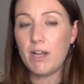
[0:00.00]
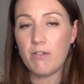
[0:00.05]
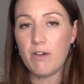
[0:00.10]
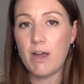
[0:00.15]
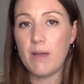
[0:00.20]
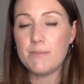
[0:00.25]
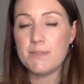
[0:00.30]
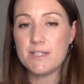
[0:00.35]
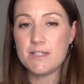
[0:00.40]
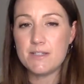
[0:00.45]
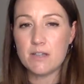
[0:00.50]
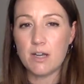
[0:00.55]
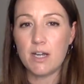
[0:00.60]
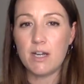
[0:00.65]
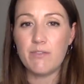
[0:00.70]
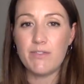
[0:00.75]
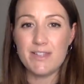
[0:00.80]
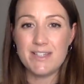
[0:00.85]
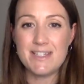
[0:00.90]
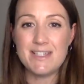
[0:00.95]
milligrams is
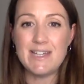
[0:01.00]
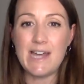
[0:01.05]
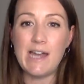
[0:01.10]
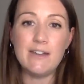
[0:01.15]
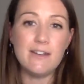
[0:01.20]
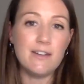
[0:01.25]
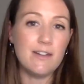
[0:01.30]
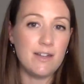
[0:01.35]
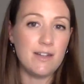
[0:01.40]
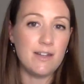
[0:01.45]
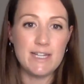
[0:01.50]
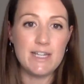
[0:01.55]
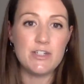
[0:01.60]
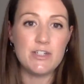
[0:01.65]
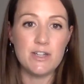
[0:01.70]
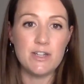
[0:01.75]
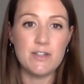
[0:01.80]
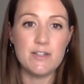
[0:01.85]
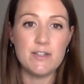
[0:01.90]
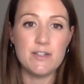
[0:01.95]
kind of the standard
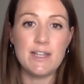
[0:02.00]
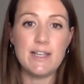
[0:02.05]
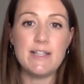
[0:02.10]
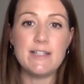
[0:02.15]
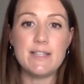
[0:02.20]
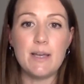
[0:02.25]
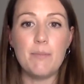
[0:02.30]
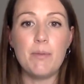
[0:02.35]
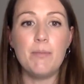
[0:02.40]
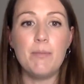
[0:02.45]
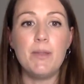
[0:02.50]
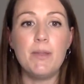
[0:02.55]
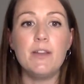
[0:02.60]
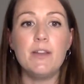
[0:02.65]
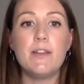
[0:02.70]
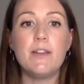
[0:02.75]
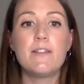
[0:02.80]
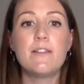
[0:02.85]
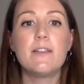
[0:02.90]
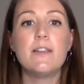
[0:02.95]
addition to these
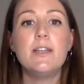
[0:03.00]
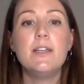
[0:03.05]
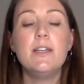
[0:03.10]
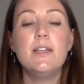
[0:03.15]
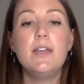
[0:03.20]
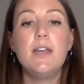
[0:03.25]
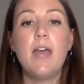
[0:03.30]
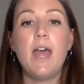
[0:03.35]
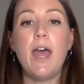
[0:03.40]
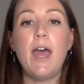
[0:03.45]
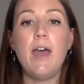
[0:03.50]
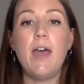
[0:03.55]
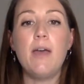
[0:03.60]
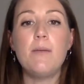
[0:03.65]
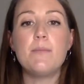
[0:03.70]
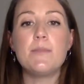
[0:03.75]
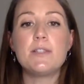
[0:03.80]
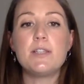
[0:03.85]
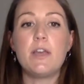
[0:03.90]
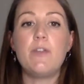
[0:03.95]
supplements.
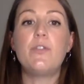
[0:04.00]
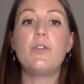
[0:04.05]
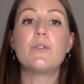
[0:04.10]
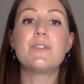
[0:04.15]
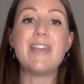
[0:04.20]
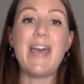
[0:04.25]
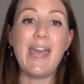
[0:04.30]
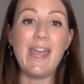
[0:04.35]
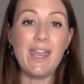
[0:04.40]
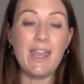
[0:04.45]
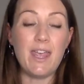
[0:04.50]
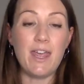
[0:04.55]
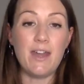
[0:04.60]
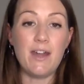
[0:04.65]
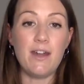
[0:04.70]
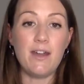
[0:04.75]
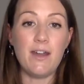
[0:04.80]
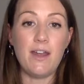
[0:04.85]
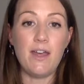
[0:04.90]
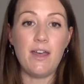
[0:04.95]
Um, so if you're
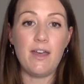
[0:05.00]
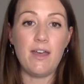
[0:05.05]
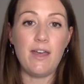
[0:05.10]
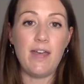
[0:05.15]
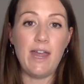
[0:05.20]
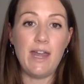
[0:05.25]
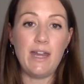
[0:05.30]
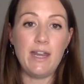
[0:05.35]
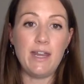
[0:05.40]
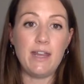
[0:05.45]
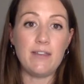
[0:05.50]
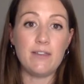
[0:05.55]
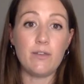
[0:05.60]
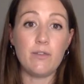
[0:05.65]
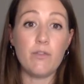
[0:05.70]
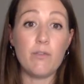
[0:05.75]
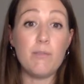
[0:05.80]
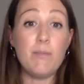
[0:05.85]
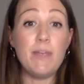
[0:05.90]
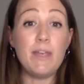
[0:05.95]
taking an, uh, any
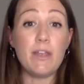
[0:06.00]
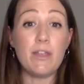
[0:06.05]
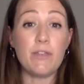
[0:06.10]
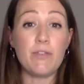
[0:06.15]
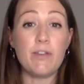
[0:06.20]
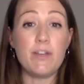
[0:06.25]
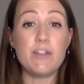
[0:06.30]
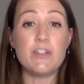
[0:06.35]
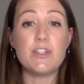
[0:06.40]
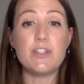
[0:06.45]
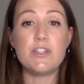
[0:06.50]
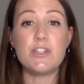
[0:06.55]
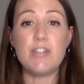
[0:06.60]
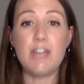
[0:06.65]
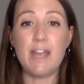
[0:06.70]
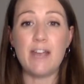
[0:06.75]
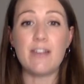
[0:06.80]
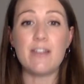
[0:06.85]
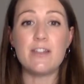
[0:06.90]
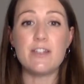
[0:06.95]
sort of omega 3s, just
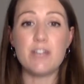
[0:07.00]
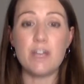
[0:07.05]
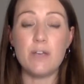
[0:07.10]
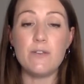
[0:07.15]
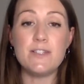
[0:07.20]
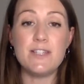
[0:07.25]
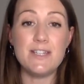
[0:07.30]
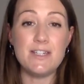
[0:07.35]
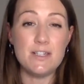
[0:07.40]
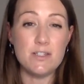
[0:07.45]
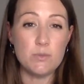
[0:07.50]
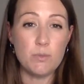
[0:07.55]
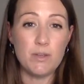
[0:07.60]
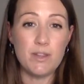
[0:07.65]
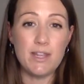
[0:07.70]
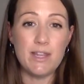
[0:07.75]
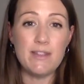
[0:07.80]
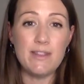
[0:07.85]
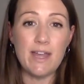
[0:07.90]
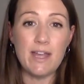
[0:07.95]
check the dosage is
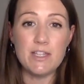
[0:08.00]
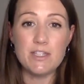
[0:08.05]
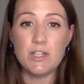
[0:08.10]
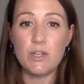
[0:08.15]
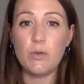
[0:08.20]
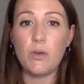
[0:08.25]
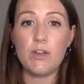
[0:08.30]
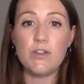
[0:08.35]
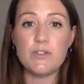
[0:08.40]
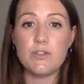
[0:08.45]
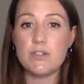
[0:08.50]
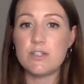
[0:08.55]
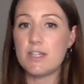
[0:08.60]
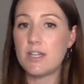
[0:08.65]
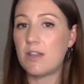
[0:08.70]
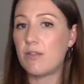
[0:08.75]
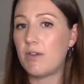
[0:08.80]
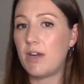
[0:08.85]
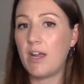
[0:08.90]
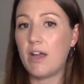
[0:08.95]
within that 200
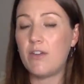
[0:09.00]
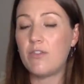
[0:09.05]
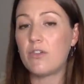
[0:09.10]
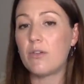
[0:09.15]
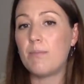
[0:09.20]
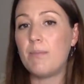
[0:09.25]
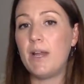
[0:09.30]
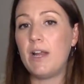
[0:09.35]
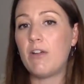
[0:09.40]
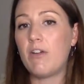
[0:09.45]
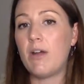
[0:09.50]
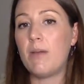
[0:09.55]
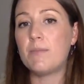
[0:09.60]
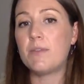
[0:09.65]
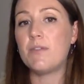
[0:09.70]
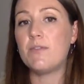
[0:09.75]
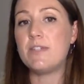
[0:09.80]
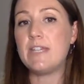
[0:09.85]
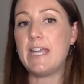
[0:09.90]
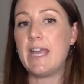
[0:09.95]
to 300
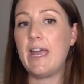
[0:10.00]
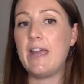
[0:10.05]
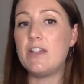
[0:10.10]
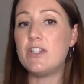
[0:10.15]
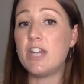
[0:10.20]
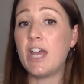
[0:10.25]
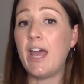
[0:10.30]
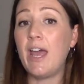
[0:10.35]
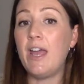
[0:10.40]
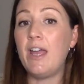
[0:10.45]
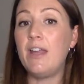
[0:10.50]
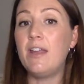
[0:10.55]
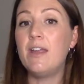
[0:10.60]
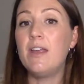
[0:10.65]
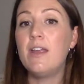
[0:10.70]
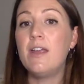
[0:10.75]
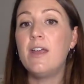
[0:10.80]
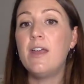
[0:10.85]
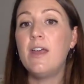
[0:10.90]
milligrams of DHA